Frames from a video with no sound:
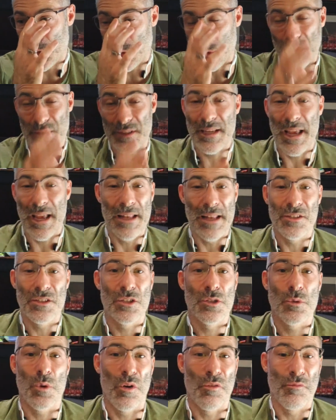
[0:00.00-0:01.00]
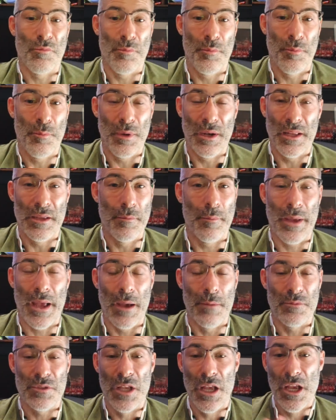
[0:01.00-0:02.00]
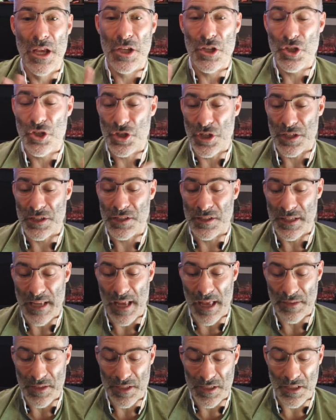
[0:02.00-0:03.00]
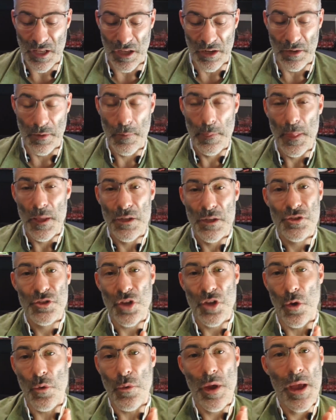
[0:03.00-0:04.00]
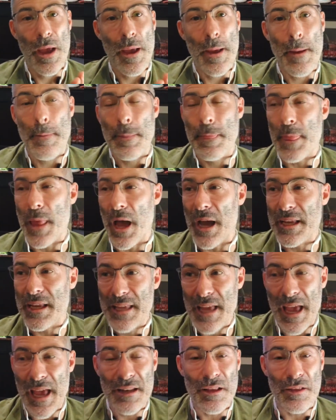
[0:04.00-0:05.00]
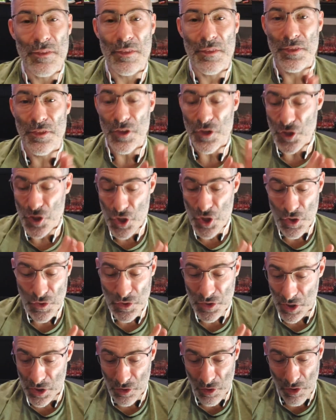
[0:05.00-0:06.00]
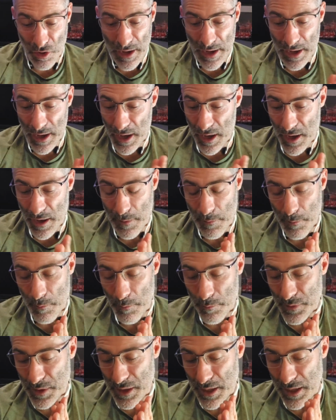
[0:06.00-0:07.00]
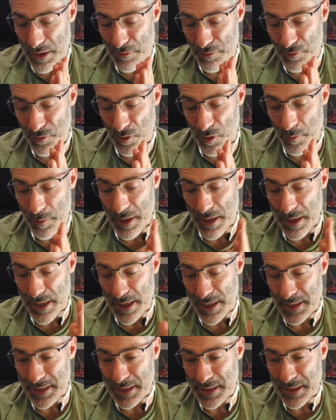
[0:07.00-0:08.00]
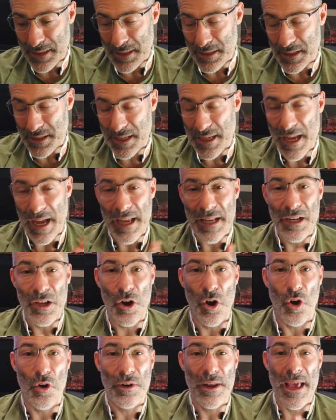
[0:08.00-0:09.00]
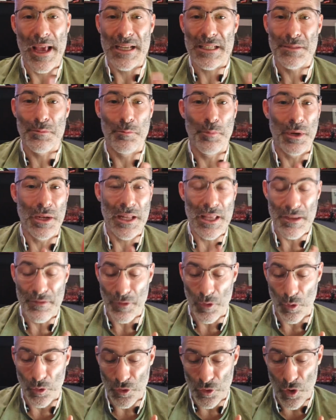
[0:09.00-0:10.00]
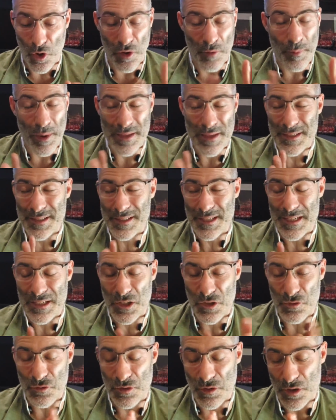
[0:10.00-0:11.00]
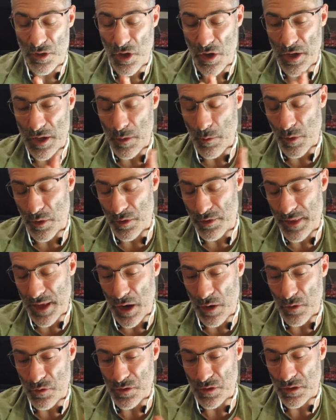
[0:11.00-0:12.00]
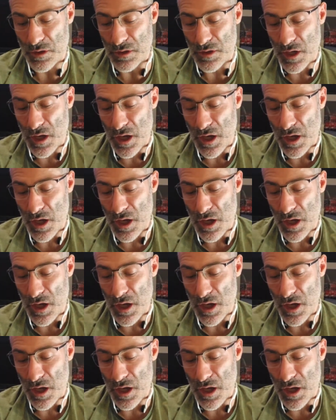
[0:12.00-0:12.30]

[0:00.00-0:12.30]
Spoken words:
10 to 12 billion pounds just to get this done. So again, the news tonight from Indicator on X, believe it or not, about 631,000